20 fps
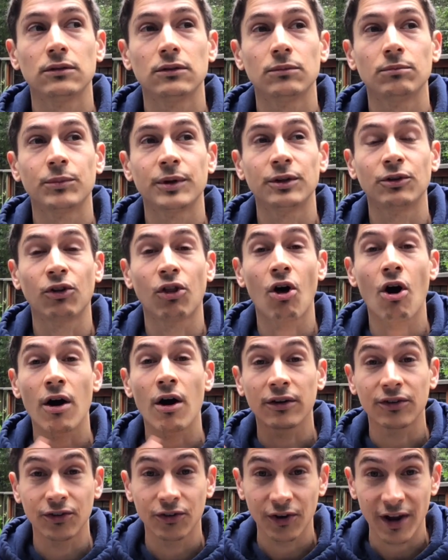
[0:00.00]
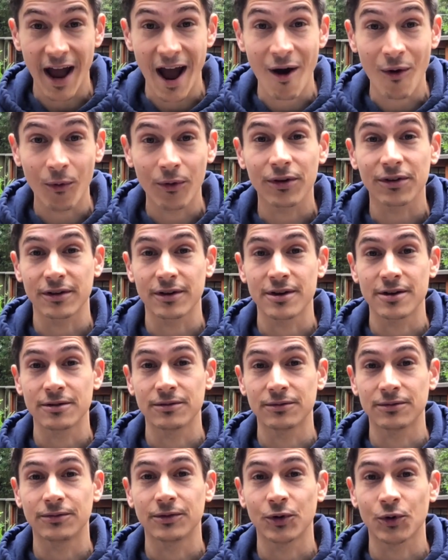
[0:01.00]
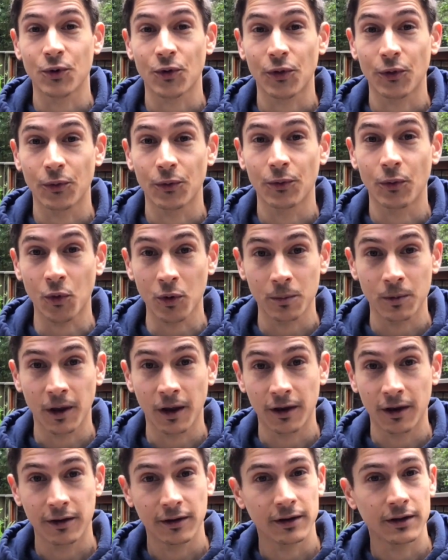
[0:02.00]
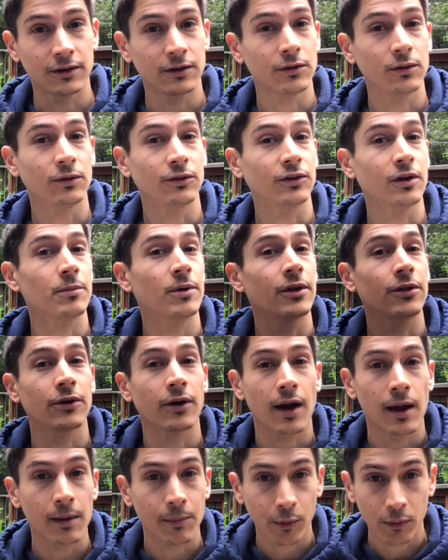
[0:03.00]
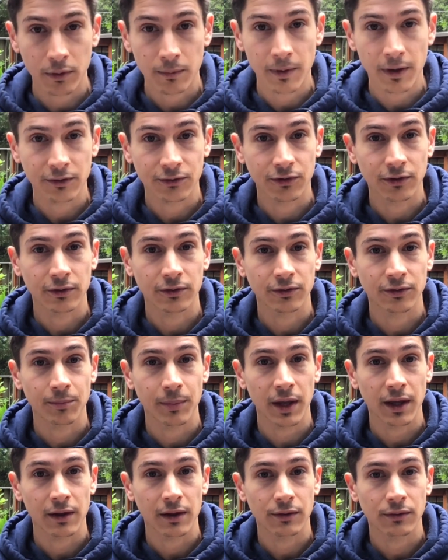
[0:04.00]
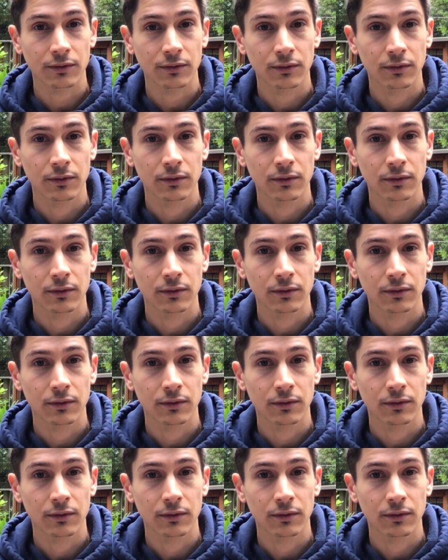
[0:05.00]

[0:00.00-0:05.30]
been launched out of Earth orbit into some other hyperdimensional space.